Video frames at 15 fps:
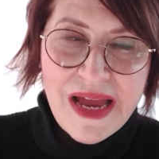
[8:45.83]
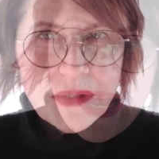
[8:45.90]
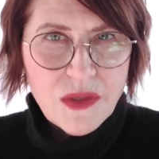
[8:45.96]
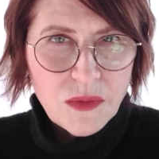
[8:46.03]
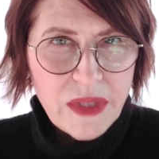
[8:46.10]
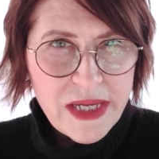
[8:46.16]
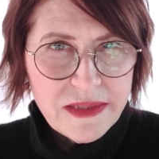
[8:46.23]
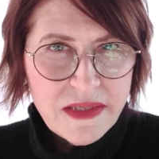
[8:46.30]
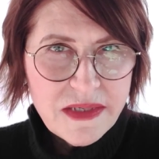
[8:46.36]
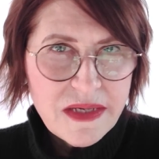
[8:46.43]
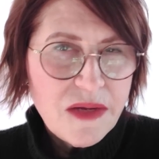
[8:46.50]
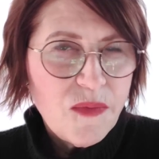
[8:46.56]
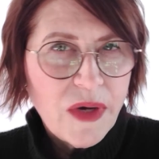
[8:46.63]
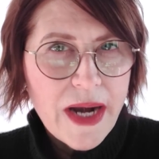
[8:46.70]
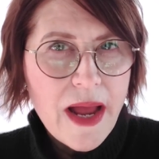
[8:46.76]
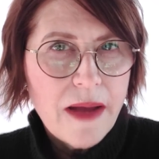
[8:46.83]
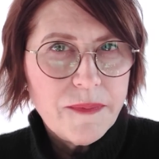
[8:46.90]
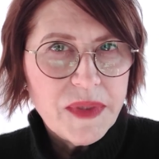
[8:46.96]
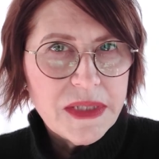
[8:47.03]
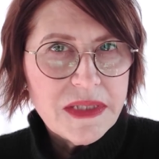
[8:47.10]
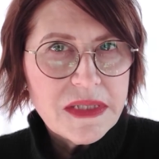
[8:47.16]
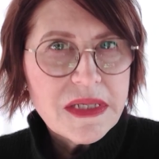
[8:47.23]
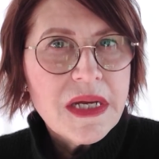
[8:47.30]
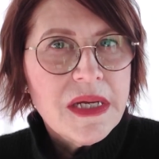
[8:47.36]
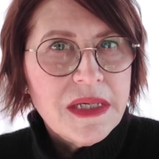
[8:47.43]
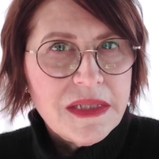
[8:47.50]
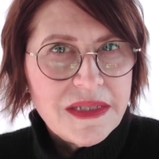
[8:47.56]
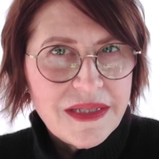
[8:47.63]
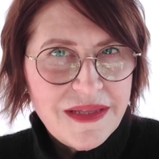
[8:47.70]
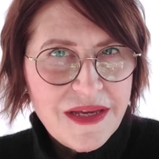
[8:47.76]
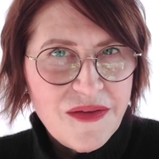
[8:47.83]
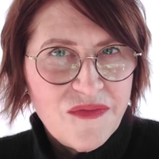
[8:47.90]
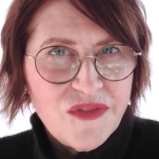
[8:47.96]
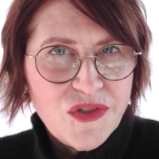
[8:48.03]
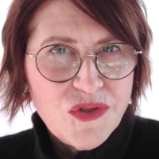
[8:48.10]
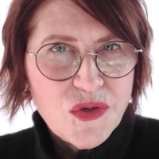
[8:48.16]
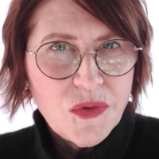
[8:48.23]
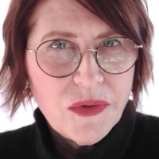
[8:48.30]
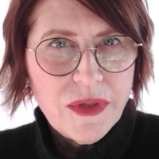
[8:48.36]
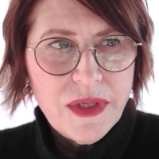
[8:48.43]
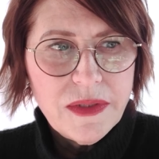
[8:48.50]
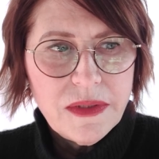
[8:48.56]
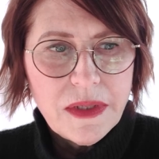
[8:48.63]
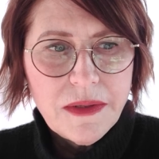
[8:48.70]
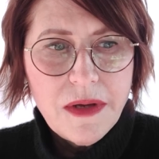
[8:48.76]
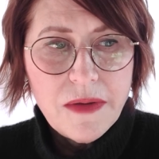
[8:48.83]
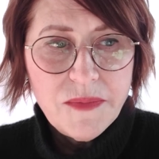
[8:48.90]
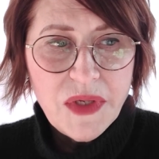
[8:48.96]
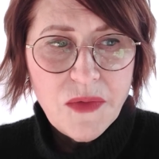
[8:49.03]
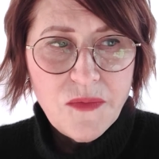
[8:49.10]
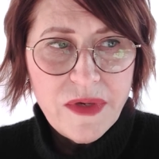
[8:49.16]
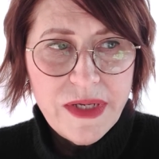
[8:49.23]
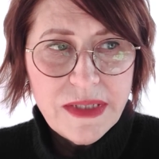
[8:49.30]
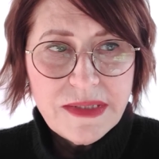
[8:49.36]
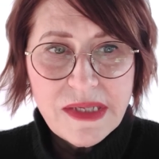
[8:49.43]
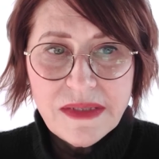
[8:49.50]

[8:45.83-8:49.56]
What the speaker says: So let's see what happens to the inventory in the coming weeks.